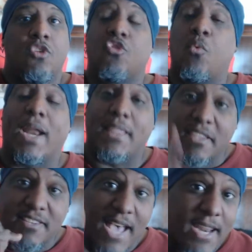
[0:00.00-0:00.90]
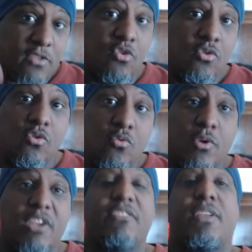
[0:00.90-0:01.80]
So what I decided to do
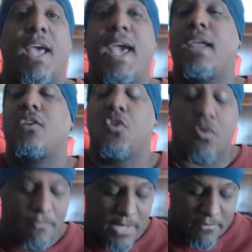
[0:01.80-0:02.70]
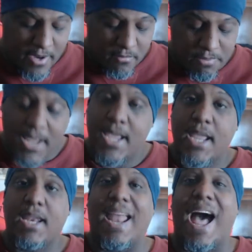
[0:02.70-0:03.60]
was, hey, if I don't play
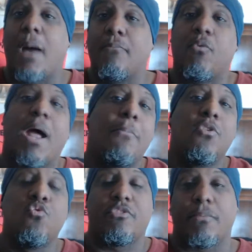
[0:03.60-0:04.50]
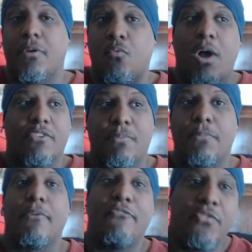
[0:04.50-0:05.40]
it, what I'm going to do is I'm going to watch
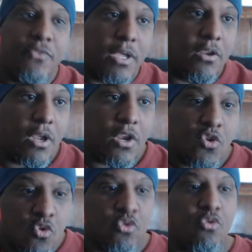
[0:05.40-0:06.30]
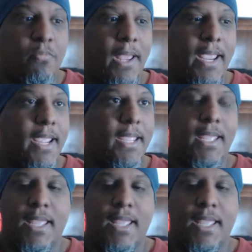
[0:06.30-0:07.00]
people in YouTube play it.